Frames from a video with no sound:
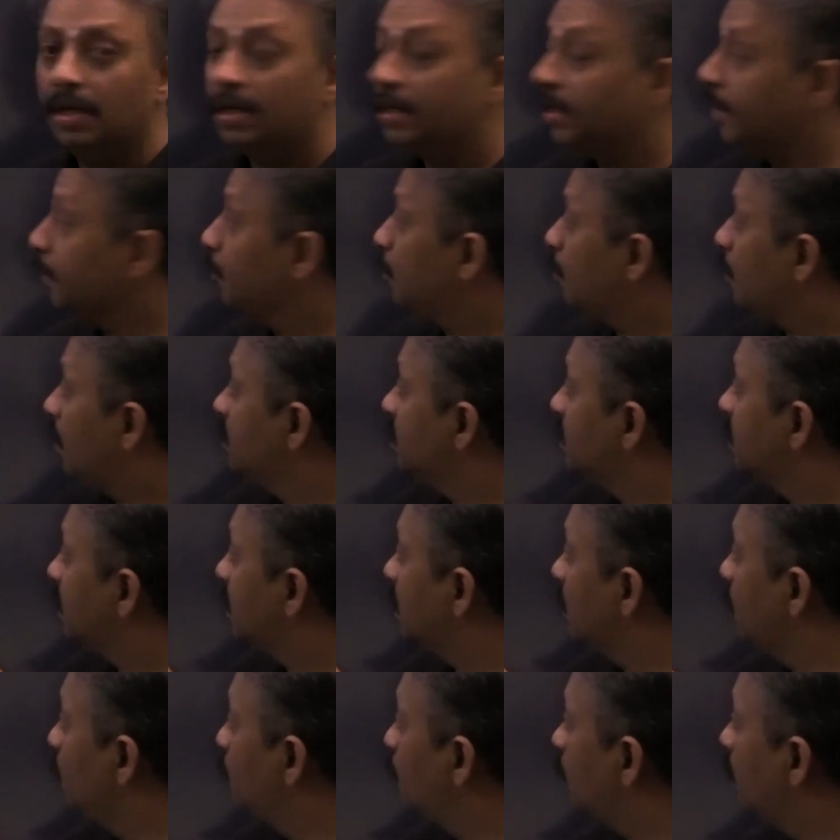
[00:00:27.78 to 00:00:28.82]
Neutrons are
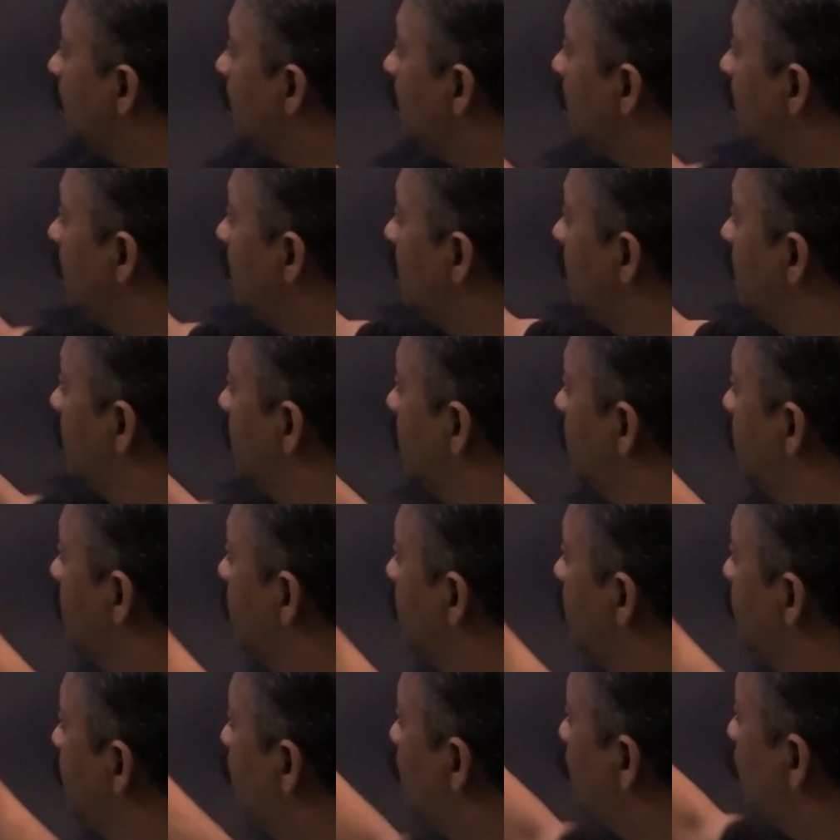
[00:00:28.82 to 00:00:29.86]
neutral,
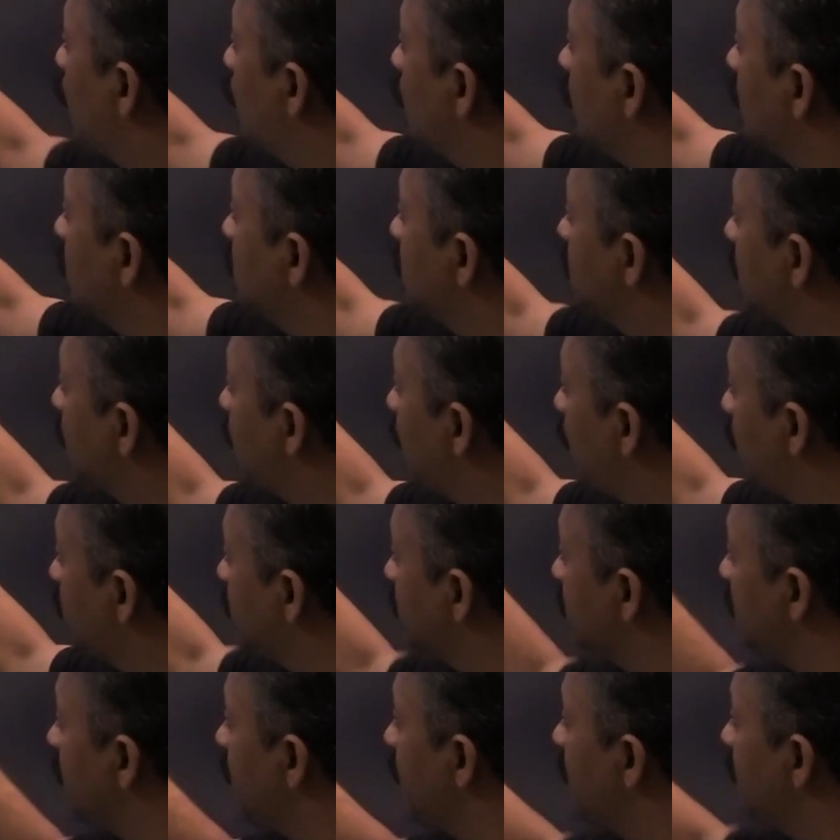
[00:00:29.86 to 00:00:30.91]
protons are
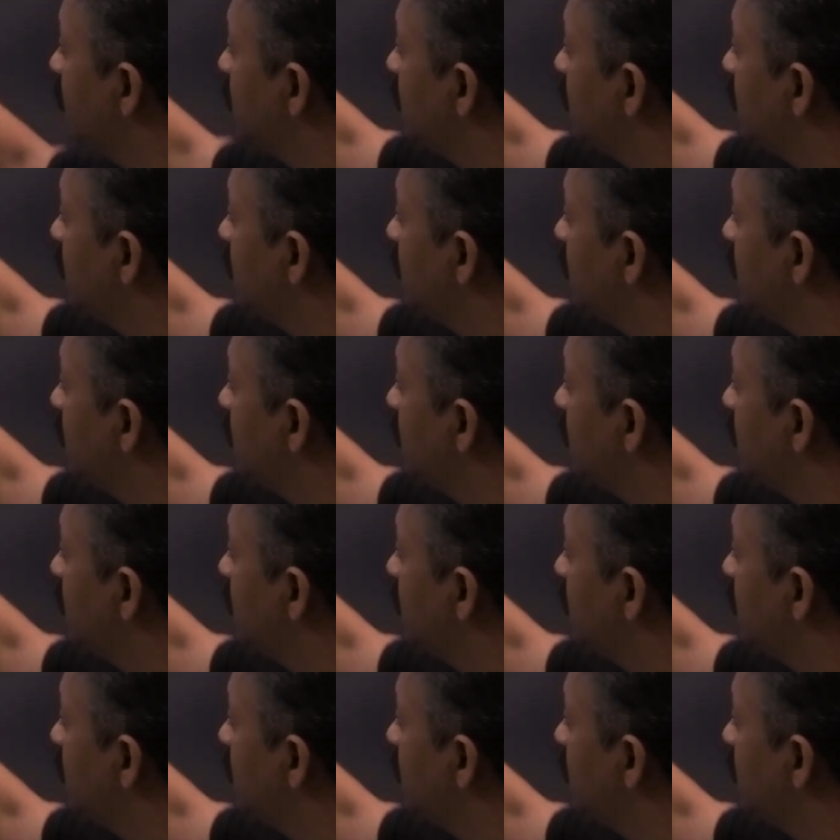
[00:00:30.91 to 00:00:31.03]
positively